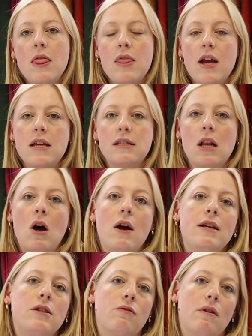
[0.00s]
that is
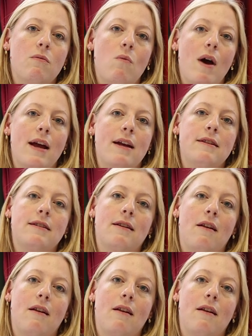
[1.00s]
lighter in weight,